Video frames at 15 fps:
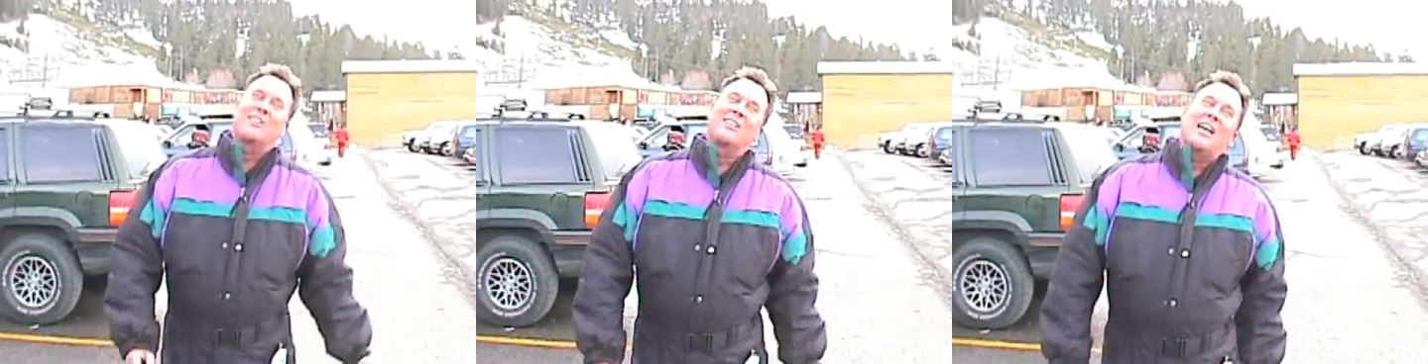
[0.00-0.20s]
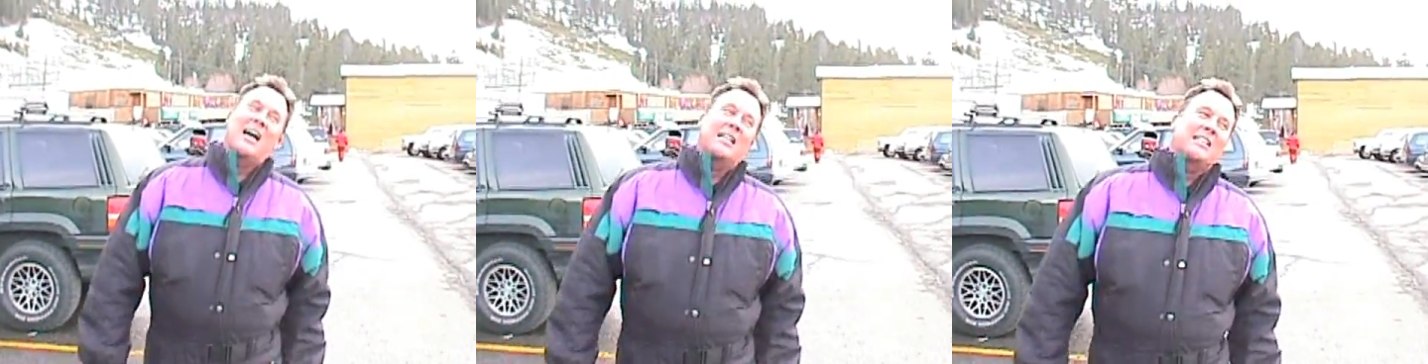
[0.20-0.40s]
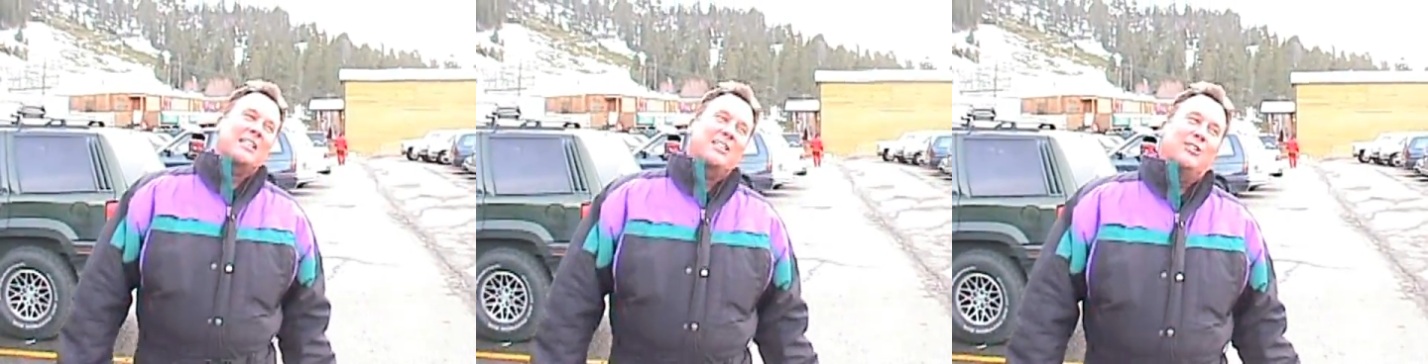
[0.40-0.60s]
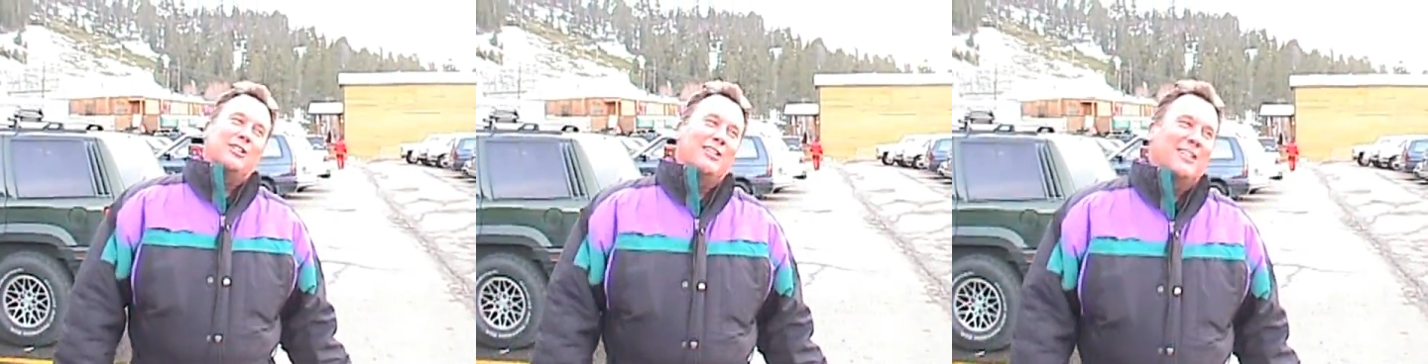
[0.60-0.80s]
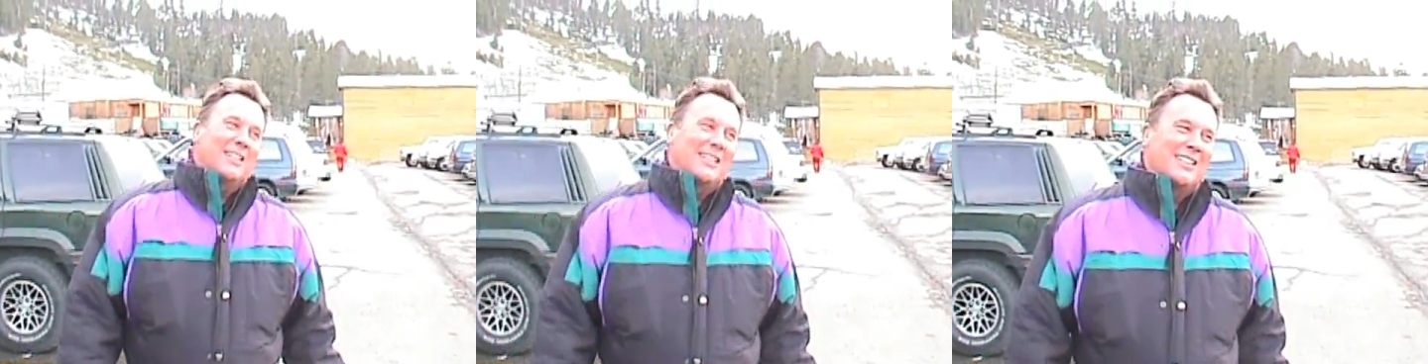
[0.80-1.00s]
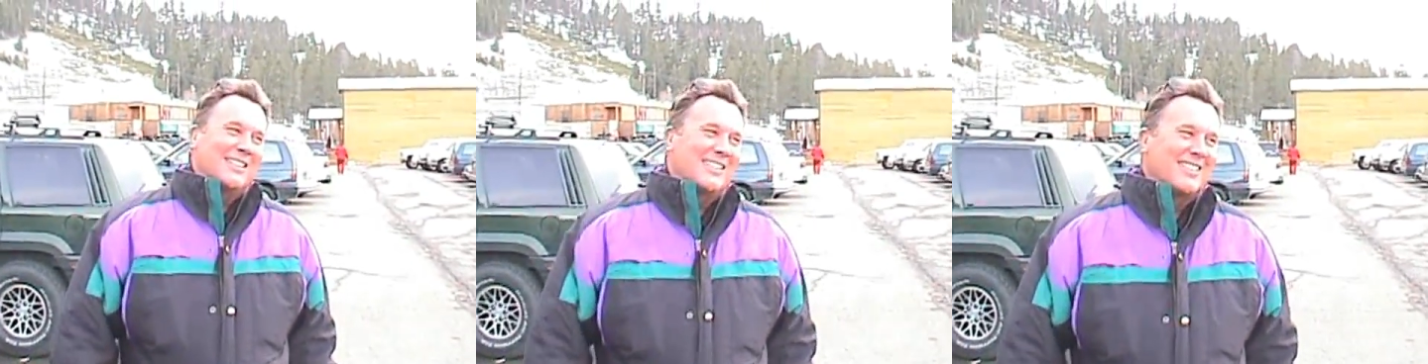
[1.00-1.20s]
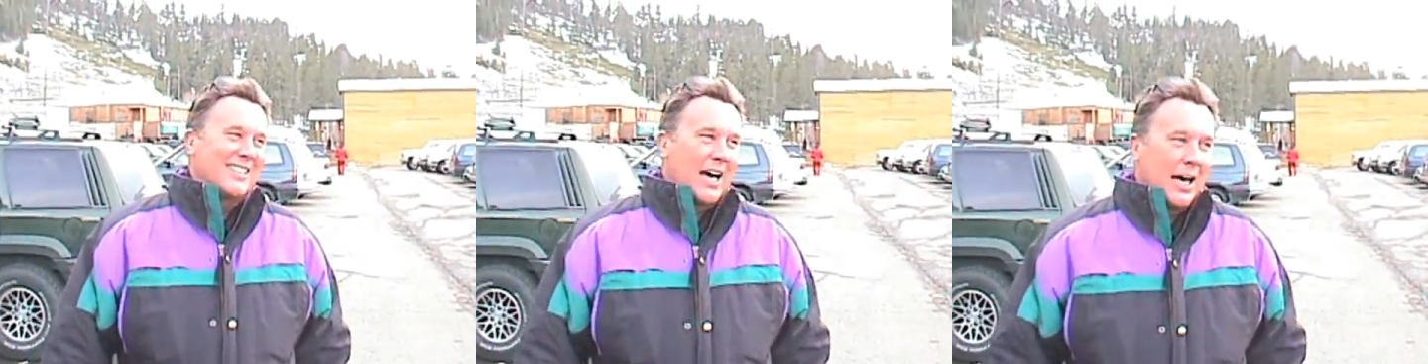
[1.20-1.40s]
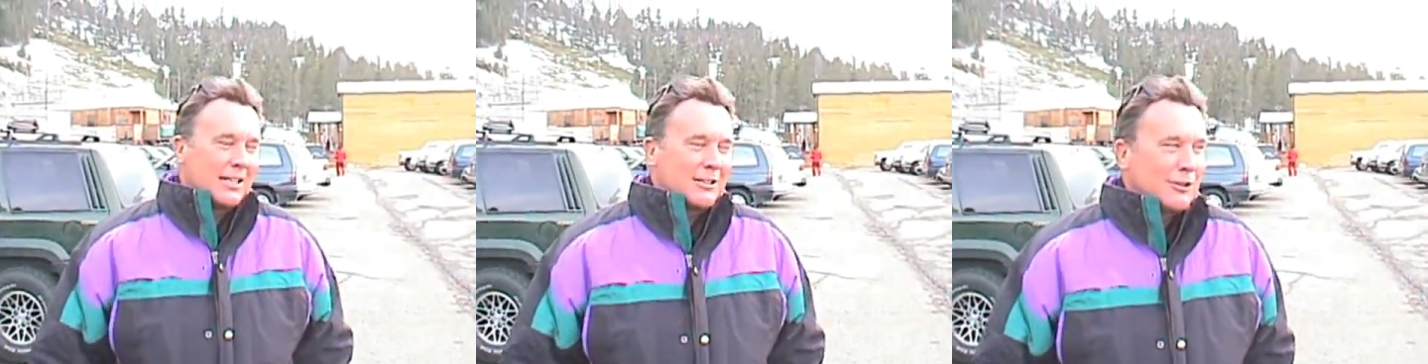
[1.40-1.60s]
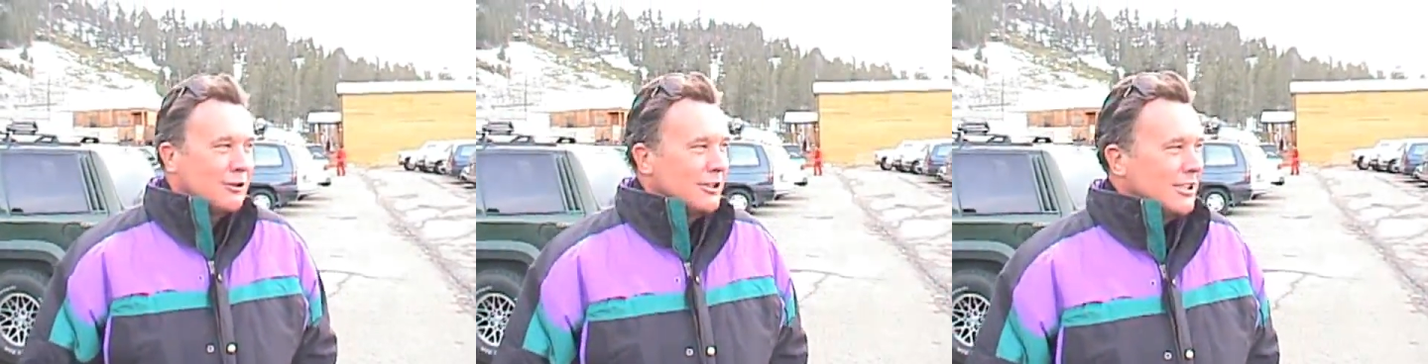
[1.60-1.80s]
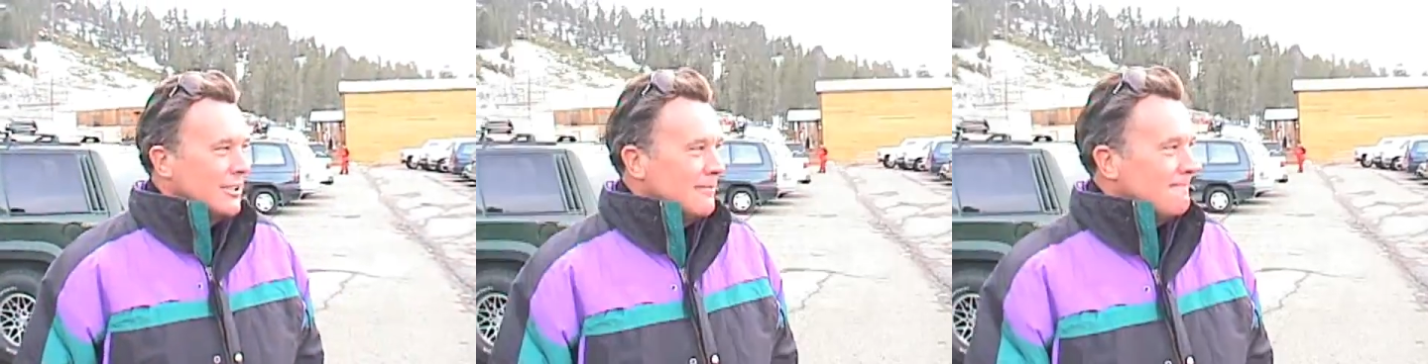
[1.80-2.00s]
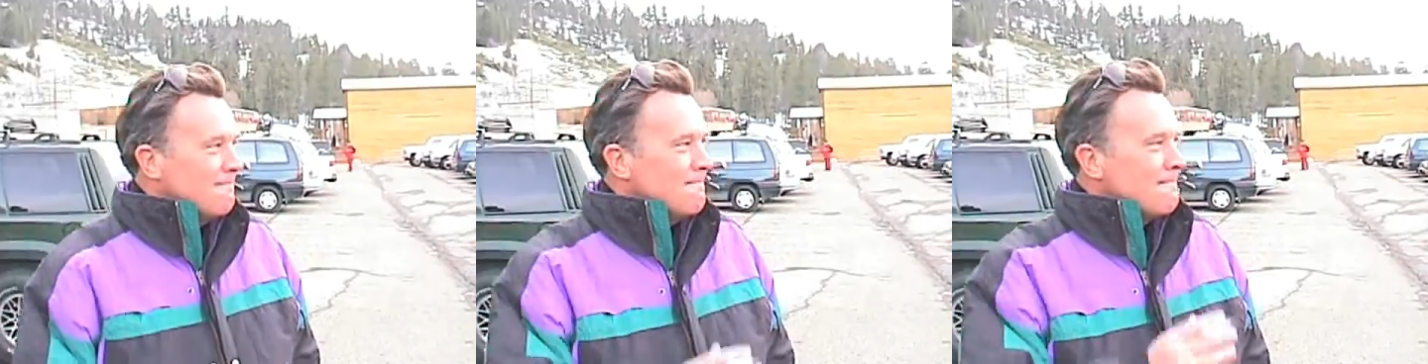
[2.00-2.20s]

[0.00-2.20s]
Not good, not good.